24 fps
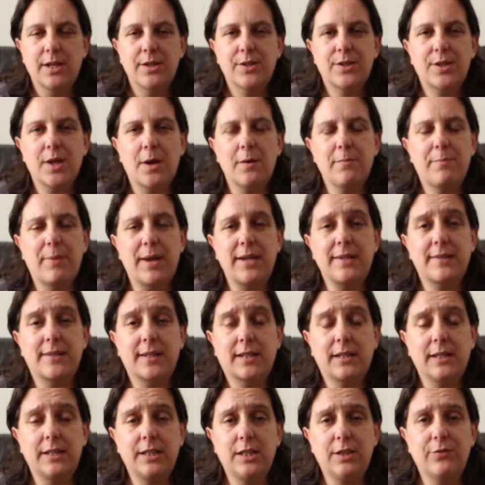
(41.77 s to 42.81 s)
So
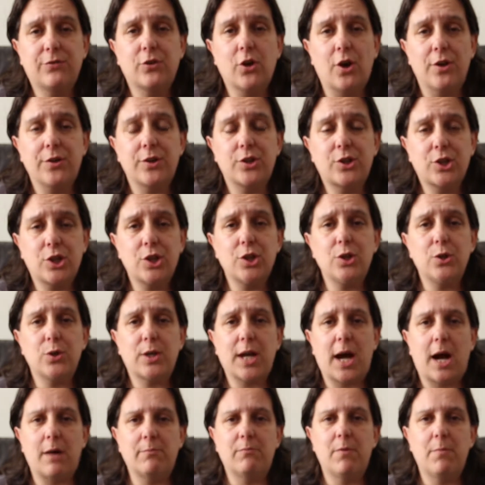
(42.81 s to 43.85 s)
basically you've got the two
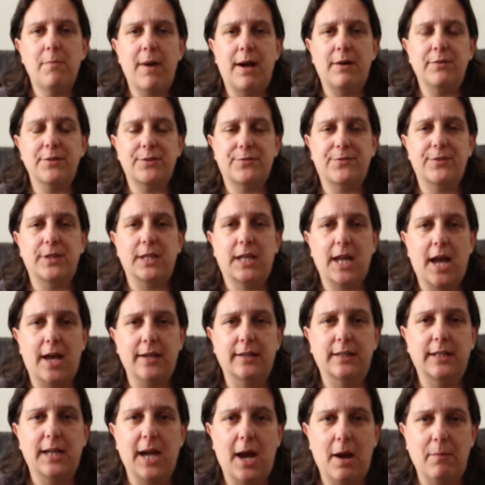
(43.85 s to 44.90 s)
camera mounts for the
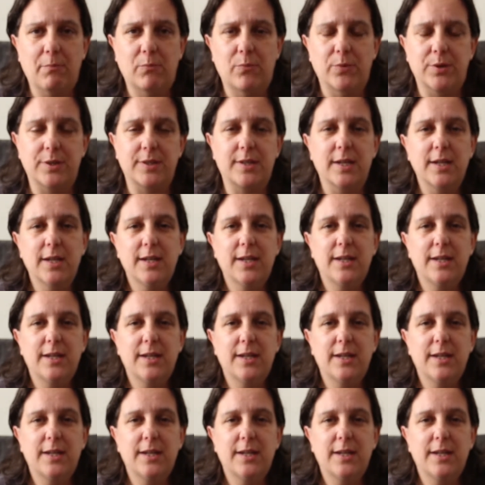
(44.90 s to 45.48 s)
Canon cameras.